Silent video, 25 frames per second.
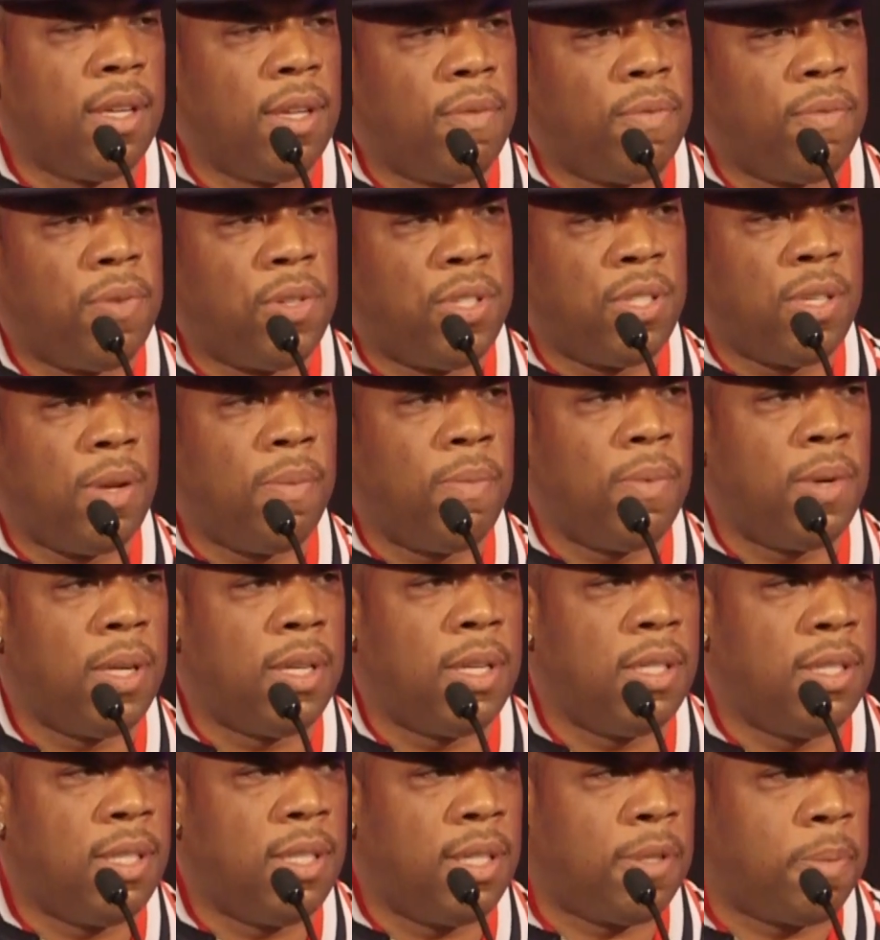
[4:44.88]
for someone
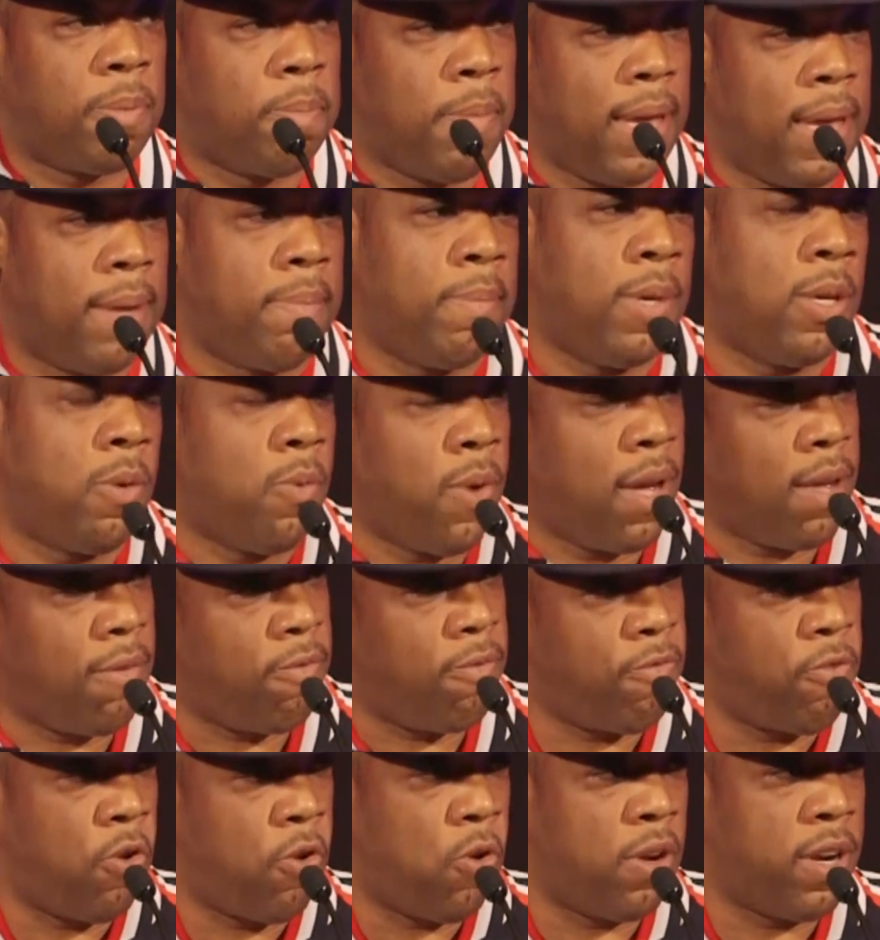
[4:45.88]
to just make me wait
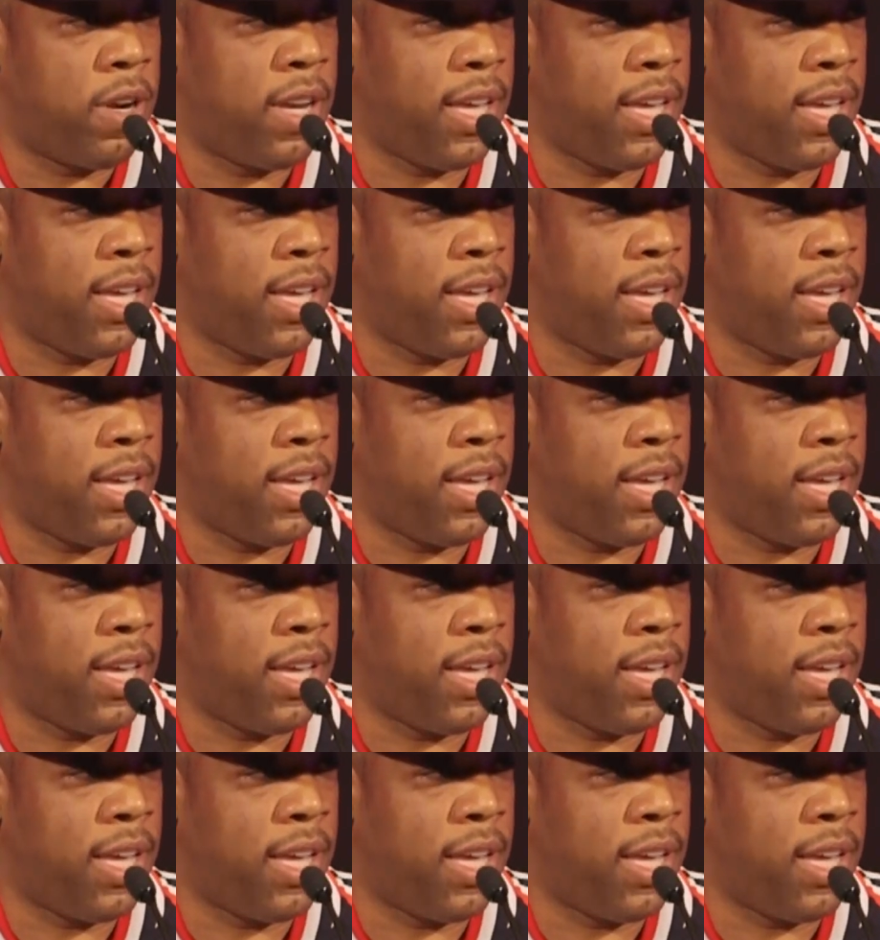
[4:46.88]
4